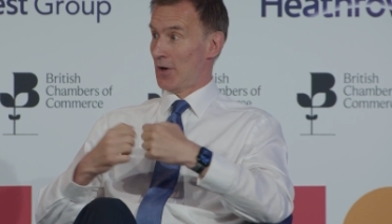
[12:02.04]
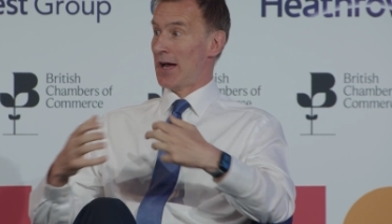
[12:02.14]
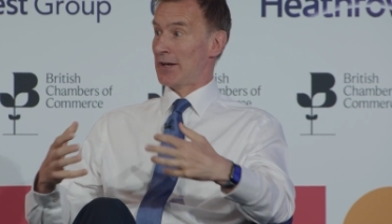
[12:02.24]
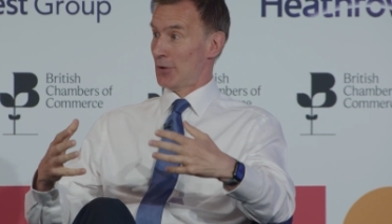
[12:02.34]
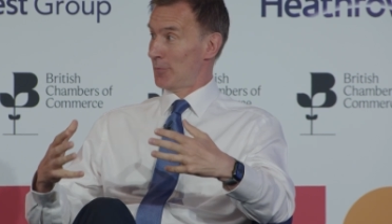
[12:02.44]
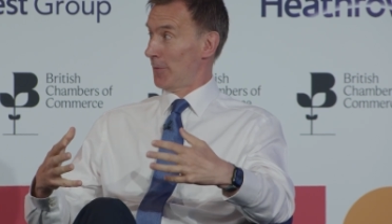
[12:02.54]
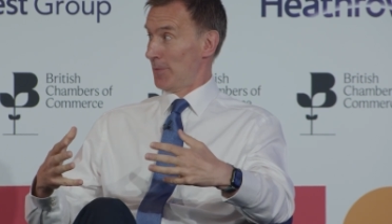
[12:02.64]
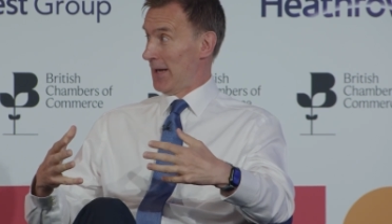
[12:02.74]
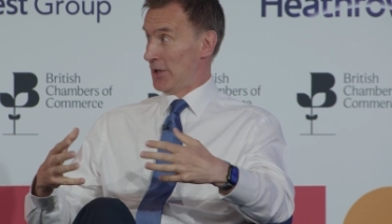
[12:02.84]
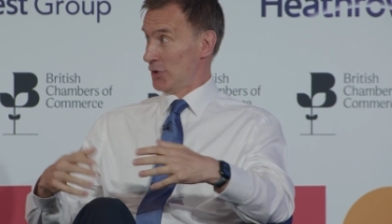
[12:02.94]
of our adult
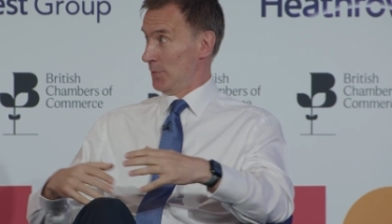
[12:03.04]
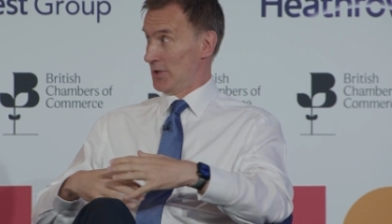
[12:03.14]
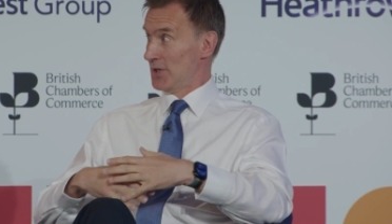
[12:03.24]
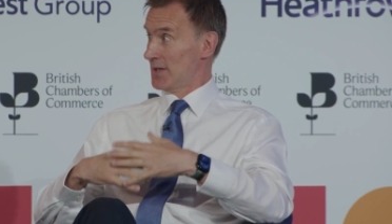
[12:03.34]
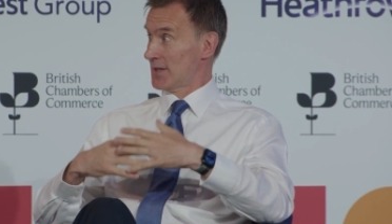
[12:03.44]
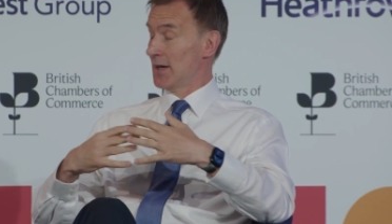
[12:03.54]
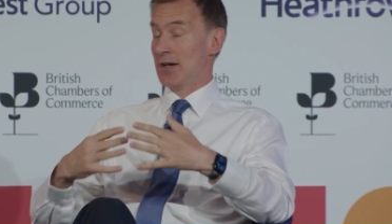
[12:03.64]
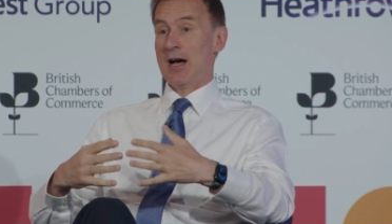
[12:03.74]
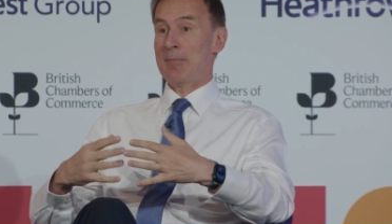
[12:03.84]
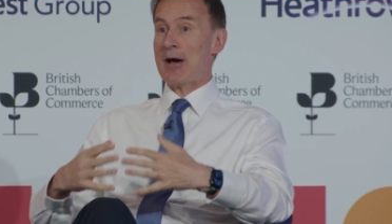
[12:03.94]
population, which is
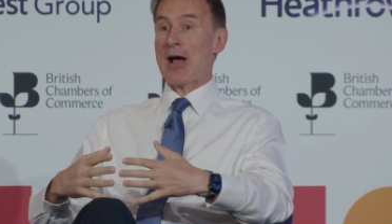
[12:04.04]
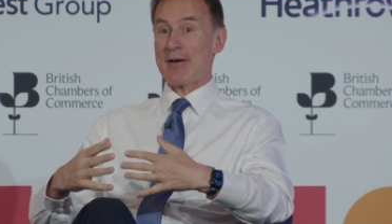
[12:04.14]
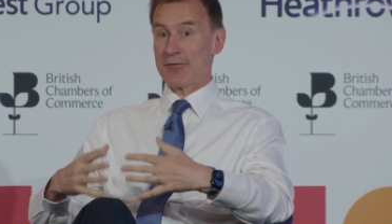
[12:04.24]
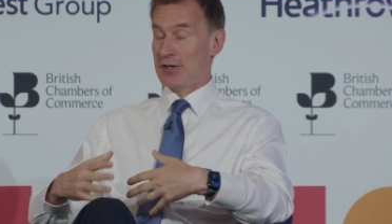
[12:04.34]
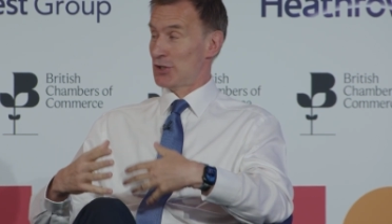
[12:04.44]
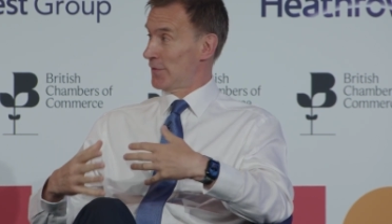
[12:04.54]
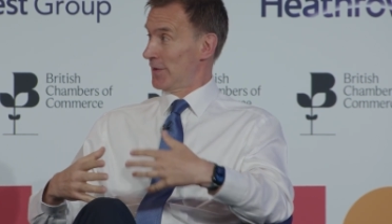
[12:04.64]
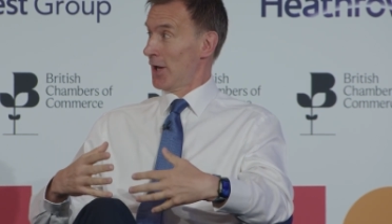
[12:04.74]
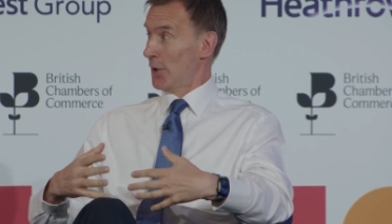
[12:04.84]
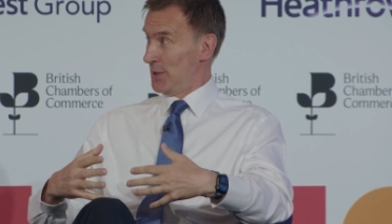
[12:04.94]
about average
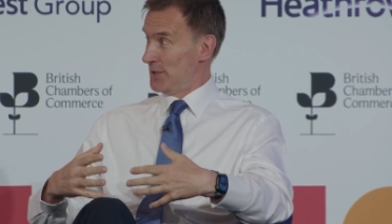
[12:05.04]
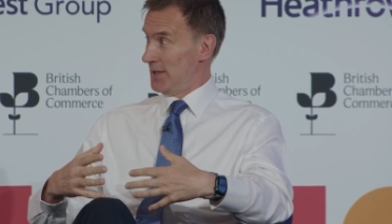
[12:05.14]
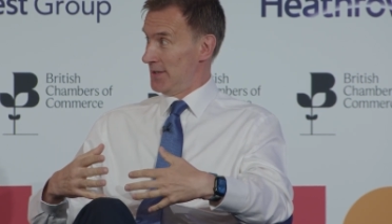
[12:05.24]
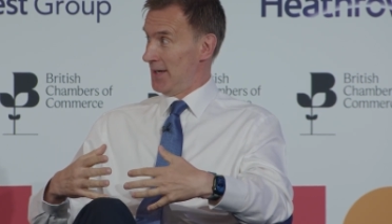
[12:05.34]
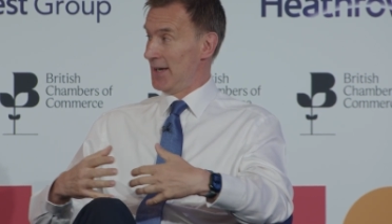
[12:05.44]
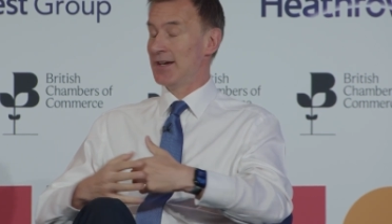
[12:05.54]
for the OECD.